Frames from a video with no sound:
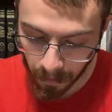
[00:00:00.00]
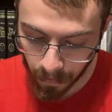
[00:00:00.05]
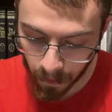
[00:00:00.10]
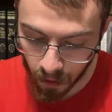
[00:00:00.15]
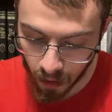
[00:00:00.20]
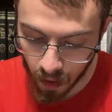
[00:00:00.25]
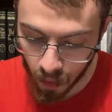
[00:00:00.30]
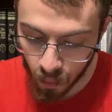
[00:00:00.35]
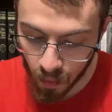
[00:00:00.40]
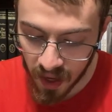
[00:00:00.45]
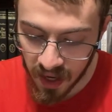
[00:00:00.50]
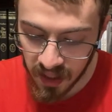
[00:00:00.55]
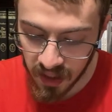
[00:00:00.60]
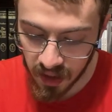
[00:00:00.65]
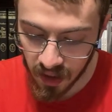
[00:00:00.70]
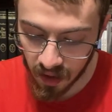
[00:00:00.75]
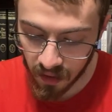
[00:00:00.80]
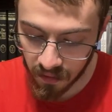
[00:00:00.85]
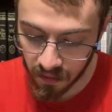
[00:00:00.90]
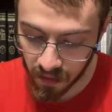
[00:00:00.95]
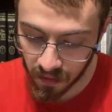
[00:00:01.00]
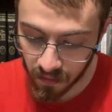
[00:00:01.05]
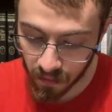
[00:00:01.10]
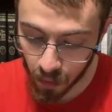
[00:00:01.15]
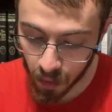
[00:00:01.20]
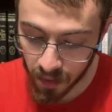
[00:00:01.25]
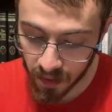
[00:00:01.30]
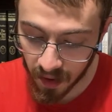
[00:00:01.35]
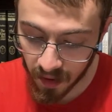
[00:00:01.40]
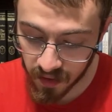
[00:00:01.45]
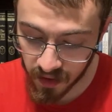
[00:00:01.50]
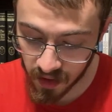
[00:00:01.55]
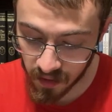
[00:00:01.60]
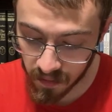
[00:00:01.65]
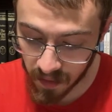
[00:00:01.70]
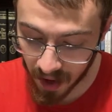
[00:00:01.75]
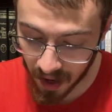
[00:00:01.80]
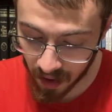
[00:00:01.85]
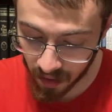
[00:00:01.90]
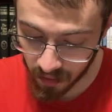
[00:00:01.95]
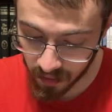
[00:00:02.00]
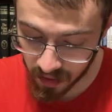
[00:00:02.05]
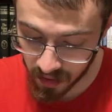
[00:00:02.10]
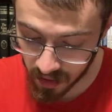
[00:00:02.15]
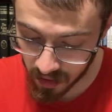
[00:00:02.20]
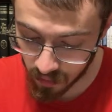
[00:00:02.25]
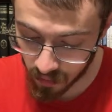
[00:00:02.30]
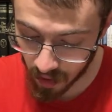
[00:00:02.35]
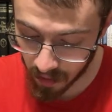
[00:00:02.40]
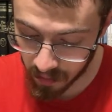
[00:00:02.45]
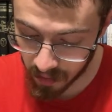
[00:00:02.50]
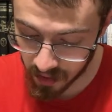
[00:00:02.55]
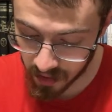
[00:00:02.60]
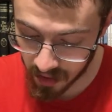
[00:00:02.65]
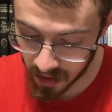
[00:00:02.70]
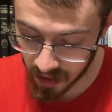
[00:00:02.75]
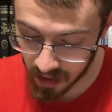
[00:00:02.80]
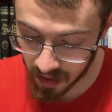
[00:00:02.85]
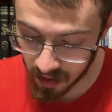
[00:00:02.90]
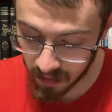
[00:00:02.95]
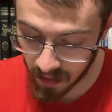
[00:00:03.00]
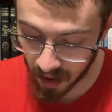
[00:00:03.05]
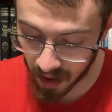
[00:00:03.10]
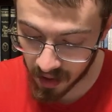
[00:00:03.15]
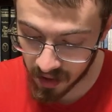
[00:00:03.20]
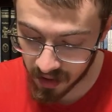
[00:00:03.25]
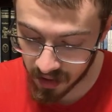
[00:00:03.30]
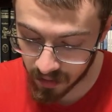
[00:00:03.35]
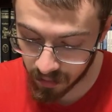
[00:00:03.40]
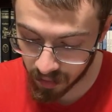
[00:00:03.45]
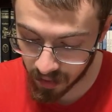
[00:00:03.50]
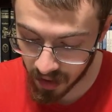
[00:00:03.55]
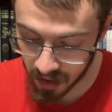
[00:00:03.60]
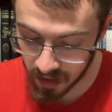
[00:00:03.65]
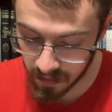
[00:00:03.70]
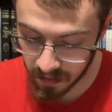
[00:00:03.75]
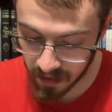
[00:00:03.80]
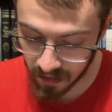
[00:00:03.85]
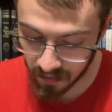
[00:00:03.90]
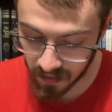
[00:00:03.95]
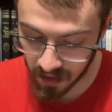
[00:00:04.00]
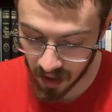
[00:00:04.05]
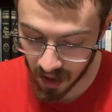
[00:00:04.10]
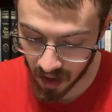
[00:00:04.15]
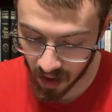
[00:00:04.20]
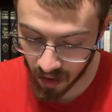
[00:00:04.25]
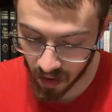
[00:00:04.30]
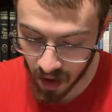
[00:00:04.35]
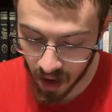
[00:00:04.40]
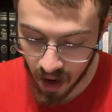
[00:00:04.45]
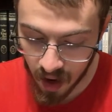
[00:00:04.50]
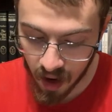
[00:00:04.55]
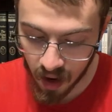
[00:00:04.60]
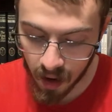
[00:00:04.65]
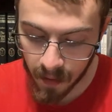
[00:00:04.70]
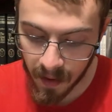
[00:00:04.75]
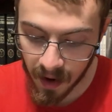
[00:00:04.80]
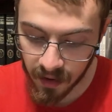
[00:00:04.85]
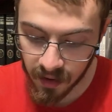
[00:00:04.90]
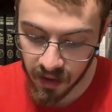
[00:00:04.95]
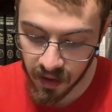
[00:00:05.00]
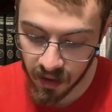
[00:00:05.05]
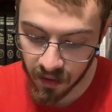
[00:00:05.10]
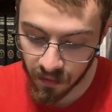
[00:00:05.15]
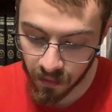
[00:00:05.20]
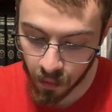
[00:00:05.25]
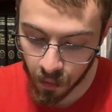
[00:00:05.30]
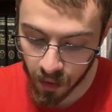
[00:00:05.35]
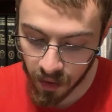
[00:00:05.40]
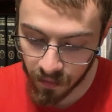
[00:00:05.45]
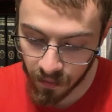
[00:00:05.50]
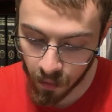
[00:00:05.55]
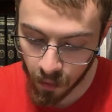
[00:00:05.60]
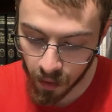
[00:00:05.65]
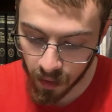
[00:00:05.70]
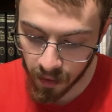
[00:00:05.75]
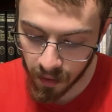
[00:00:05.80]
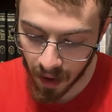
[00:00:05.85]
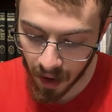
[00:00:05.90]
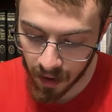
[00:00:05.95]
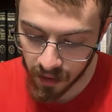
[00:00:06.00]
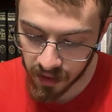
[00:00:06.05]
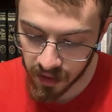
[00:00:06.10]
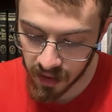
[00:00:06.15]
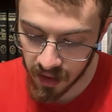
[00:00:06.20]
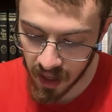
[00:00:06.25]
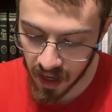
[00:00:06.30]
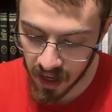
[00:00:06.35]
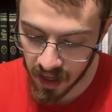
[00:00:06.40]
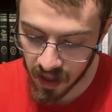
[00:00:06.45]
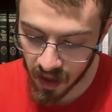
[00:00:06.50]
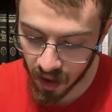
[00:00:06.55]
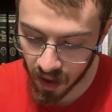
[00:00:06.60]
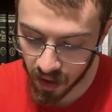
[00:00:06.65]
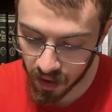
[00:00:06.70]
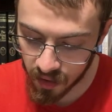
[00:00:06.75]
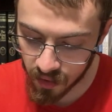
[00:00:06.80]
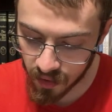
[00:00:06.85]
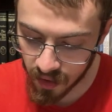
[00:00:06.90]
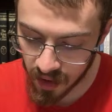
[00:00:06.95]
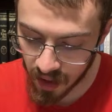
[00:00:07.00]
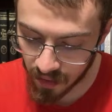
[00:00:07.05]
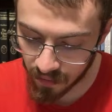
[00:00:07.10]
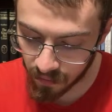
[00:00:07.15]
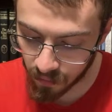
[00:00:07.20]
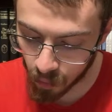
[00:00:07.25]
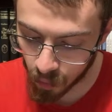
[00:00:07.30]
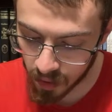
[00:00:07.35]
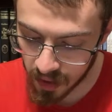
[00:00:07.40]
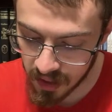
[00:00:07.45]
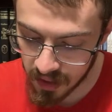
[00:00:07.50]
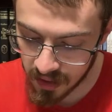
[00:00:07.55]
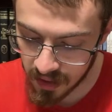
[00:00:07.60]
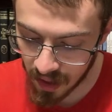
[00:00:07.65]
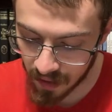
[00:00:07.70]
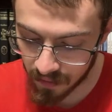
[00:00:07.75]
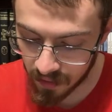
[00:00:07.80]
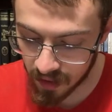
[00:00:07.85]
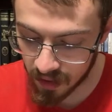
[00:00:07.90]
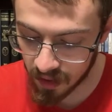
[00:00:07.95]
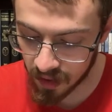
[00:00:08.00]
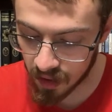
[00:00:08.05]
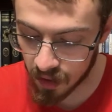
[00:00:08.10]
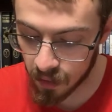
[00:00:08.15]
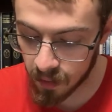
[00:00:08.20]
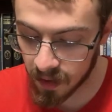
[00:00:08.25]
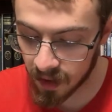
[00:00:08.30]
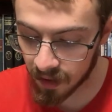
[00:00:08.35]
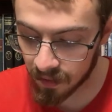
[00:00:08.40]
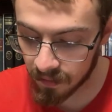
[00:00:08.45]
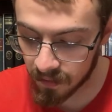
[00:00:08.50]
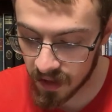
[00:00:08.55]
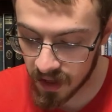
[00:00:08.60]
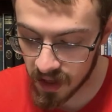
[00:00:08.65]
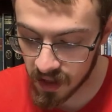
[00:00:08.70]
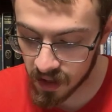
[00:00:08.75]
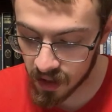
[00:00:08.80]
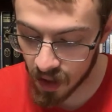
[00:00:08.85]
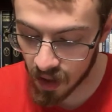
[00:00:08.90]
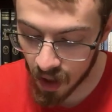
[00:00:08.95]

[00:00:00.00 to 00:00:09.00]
A weight of 4,000 pounds is represented by a displacement of the air amounting to 44,847 cubic feet,